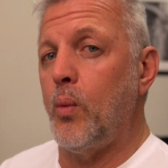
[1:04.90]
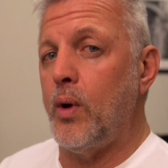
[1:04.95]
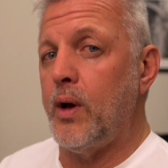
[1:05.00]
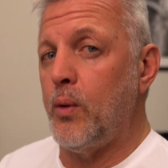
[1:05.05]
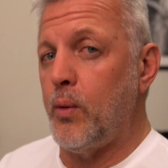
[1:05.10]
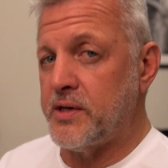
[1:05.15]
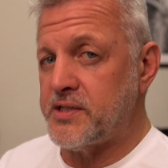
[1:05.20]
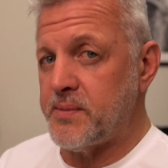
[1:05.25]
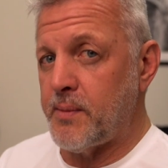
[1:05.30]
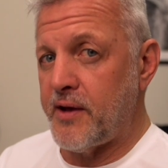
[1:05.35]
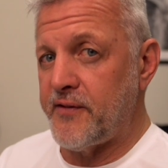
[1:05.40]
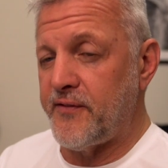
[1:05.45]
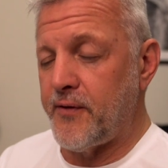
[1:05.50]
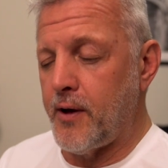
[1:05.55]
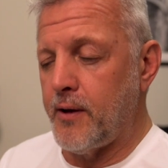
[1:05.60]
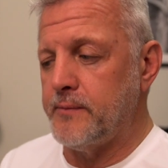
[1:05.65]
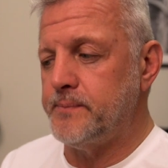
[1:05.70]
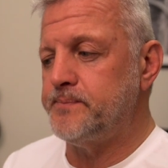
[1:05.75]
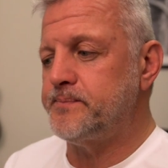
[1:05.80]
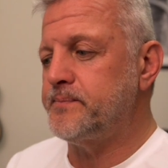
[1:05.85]
It wasn't my
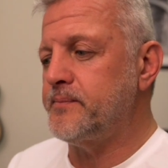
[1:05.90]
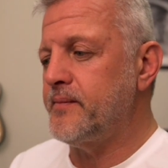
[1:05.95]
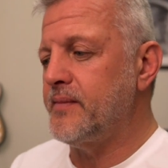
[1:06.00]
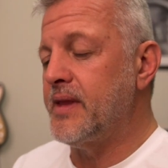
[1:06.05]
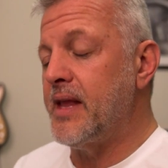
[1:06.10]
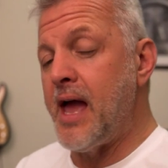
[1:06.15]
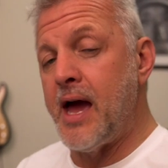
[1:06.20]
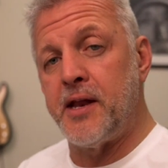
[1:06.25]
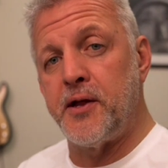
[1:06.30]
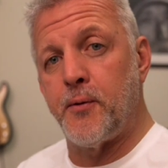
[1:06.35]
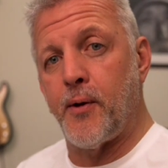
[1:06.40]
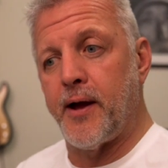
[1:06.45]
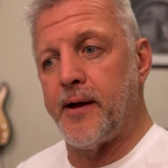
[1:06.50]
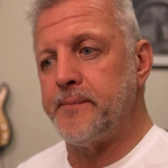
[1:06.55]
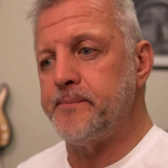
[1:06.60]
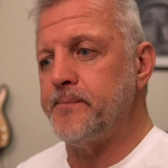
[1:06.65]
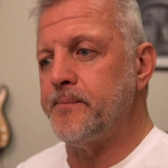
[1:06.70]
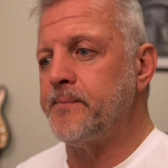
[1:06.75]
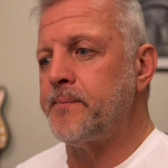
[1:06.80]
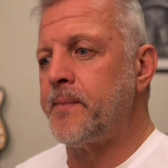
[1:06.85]
fault.
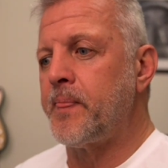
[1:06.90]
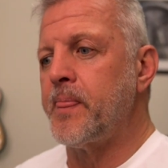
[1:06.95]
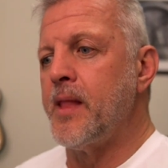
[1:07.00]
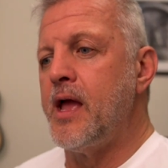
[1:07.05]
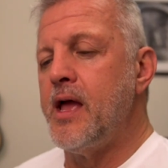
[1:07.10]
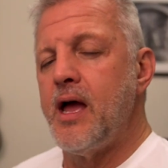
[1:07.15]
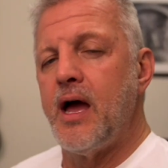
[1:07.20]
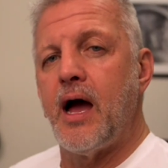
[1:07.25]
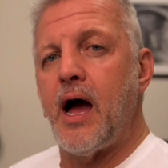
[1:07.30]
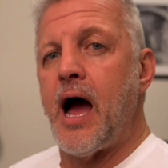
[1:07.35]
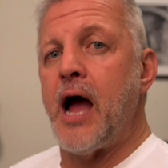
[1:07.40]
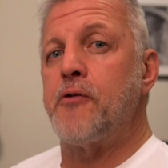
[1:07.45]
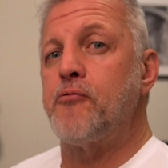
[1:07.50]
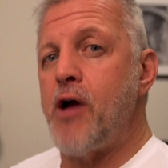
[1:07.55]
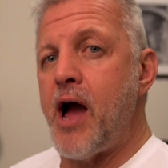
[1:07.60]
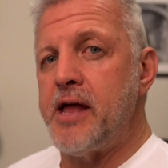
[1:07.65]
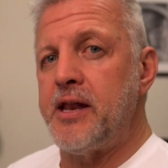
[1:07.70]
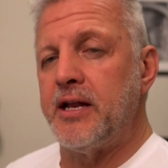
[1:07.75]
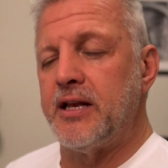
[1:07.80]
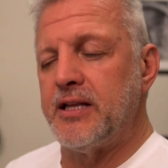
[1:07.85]
Anyway, I
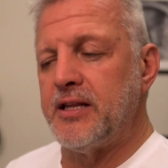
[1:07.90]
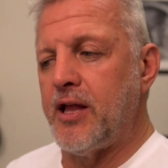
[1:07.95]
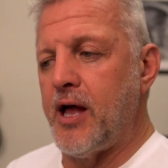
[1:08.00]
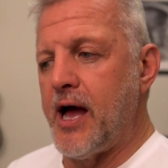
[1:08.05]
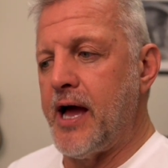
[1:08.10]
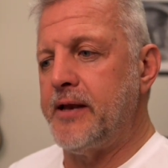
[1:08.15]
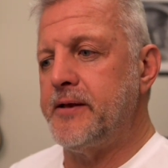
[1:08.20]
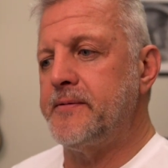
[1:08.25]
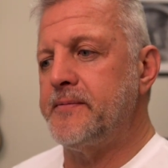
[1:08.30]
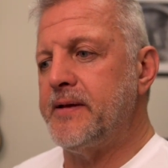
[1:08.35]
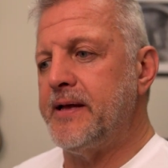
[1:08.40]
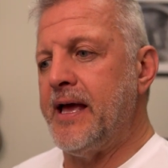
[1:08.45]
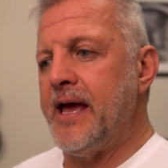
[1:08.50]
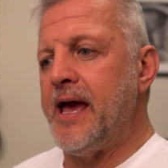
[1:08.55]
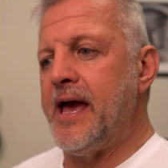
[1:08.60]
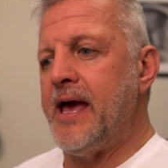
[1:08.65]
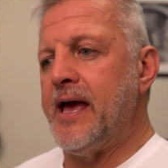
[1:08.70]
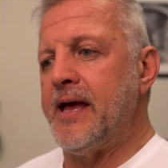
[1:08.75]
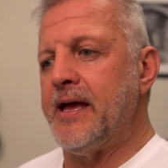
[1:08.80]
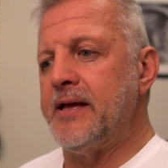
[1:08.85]
ride it a lot,
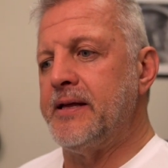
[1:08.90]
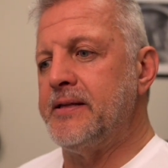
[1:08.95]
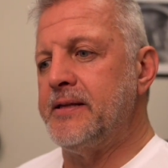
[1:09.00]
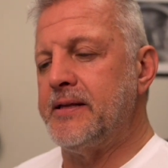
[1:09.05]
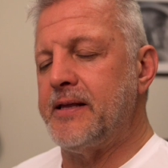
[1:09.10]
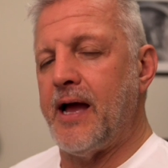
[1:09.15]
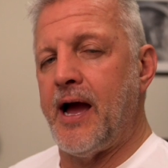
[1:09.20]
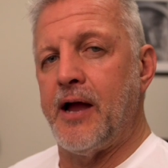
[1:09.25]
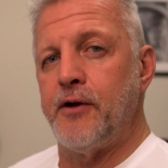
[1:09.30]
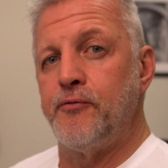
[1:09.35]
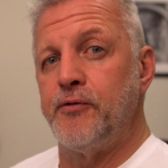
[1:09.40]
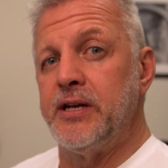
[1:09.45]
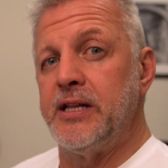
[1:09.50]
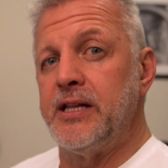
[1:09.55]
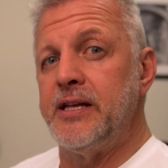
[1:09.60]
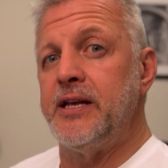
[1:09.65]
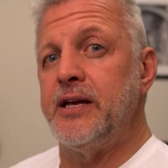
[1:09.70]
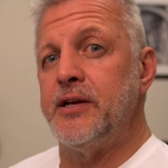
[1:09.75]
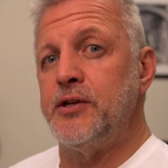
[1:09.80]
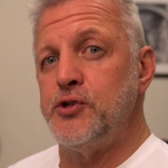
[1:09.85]
and I
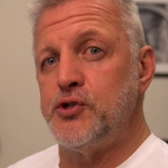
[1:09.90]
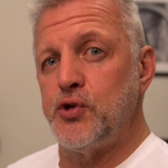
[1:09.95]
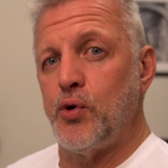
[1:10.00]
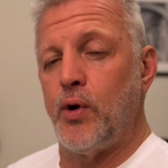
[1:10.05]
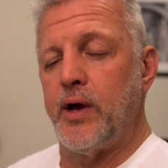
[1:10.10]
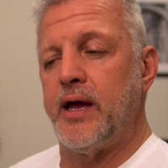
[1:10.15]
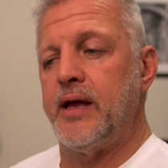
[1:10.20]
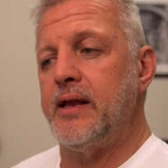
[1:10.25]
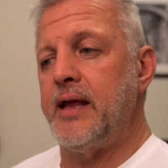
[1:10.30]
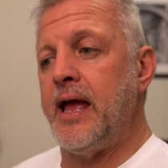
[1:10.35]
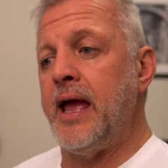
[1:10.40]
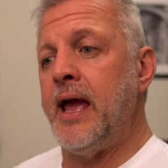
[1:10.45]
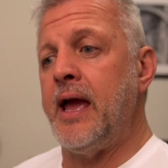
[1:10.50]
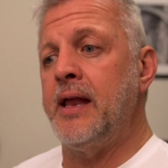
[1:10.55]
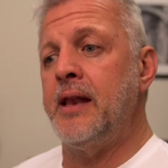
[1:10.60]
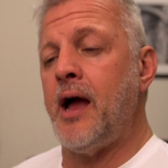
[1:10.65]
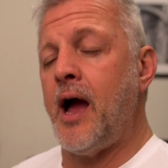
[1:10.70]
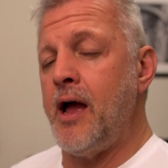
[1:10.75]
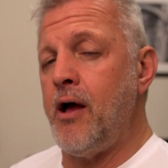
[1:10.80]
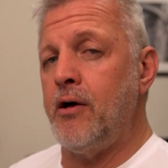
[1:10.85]
really enjoy it,
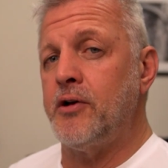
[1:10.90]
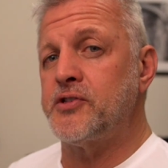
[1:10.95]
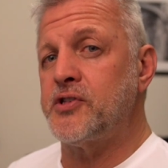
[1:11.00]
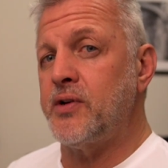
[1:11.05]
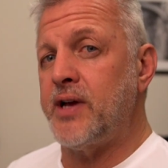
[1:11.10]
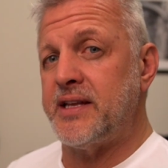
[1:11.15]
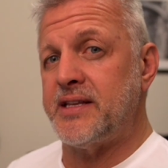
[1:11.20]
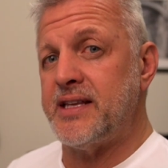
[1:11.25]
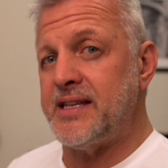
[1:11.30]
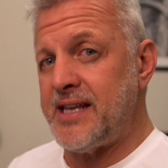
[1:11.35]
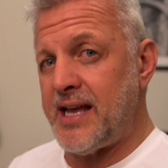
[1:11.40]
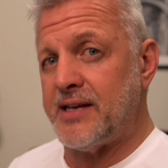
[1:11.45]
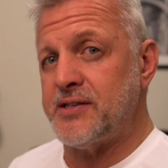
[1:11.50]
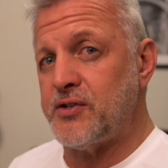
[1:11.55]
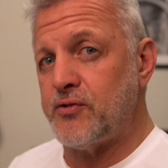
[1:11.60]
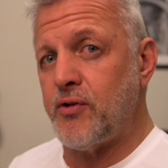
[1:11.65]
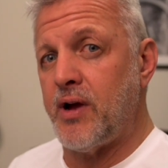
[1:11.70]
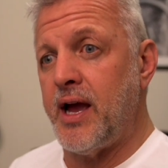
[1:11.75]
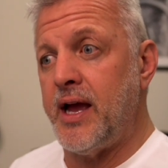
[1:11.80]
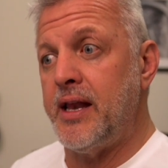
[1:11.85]
and I also get to
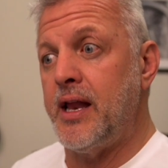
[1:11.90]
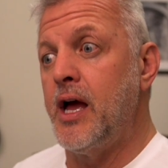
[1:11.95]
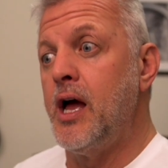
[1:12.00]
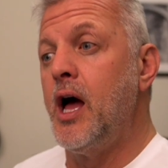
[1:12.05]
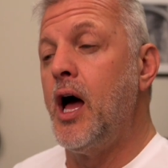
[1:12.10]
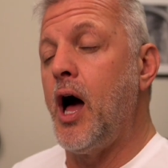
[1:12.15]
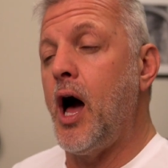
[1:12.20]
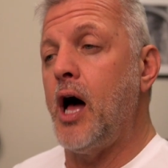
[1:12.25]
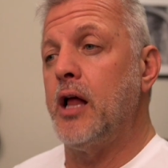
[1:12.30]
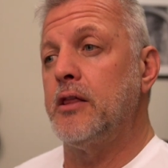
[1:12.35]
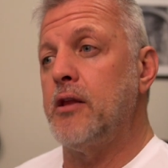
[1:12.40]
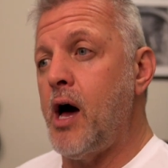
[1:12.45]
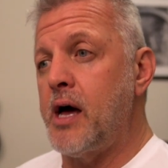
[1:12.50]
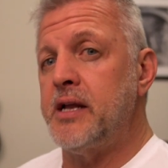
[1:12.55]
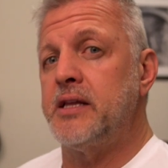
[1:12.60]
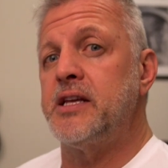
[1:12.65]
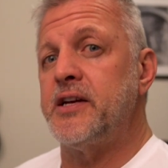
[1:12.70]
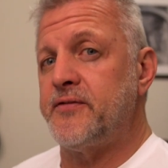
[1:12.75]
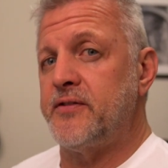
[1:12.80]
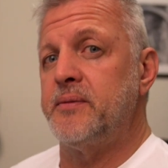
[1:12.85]
test ride a
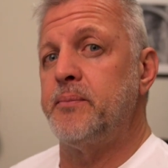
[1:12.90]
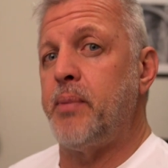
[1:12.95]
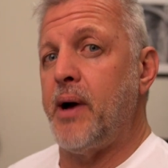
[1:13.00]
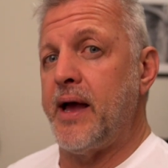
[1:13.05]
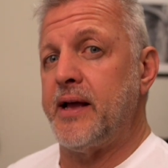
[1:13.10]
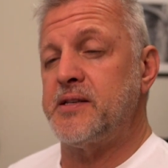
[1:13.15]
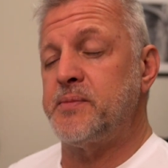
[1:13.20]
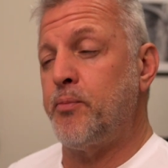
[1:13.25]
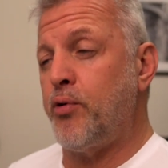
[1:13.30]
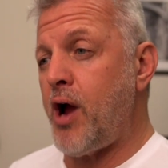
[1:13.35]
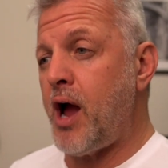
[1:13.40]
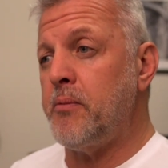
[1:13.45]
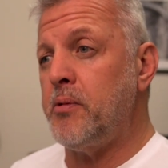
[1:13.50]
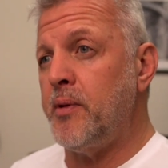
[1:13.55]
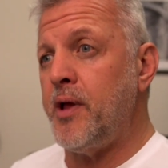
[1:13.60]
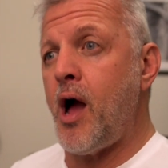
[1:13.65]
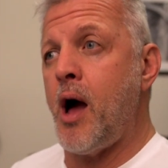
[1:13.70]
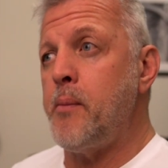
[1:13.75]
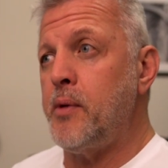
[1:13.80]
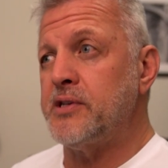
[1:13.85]
lot of different bikes,
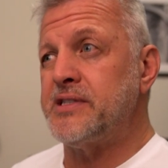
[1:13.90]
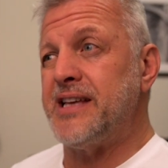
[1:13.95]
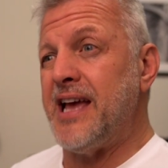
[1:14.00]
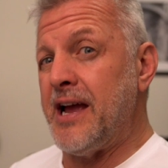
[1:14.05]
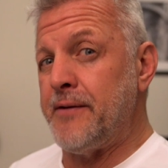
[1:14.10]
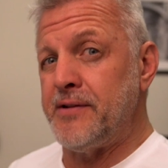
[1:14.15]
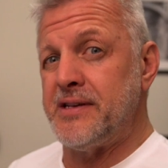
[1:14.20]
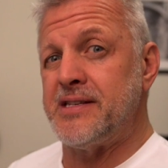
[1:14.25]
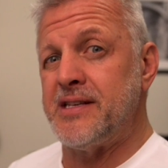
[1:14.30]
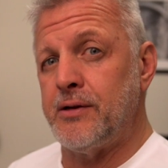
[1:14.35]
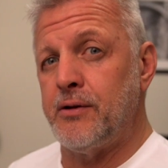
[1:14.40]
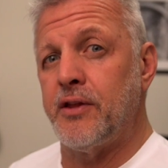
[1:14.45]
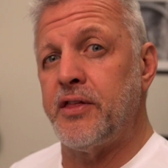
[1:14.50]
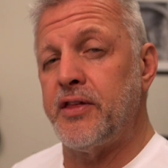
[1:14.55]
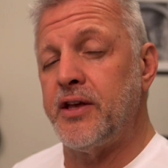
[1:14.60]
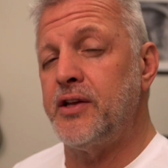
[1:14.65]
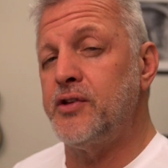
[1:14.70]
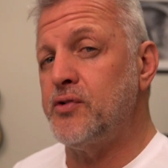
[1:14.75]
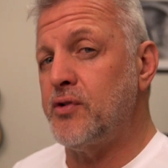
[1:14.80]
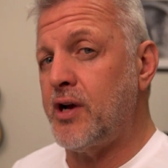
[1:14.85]
probably almost every single
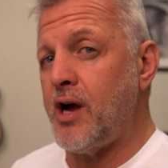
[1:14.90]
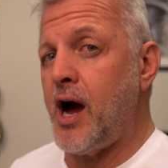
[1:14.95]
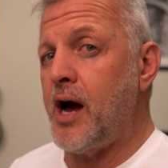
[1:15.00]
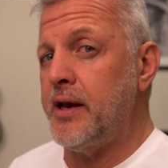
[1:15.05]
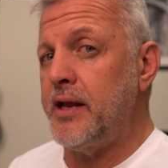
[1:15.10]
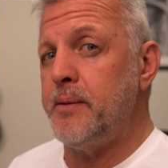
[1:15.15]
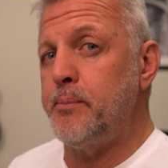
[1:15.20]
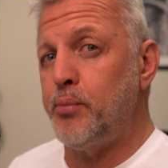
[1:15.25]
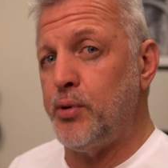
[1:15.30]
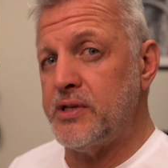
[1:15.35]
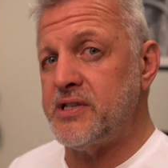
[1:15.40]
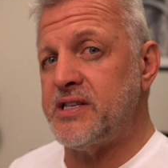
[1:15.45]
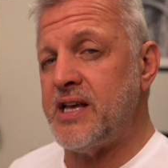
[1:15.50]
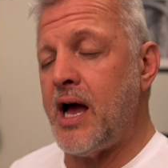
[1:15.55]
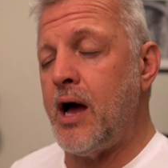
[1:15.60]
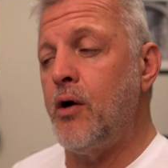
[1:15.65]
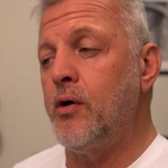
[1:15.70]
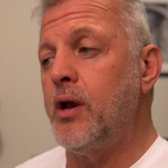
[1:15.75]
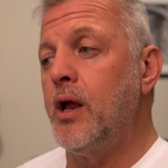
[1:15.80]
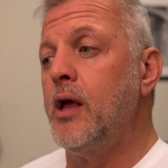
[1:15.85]
thing Ducati puts
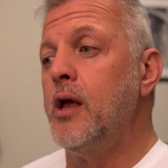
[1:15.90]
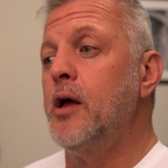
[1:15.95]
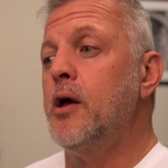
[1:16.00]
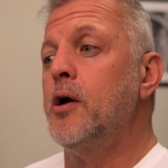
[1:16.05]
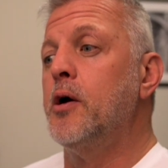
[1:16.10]
out,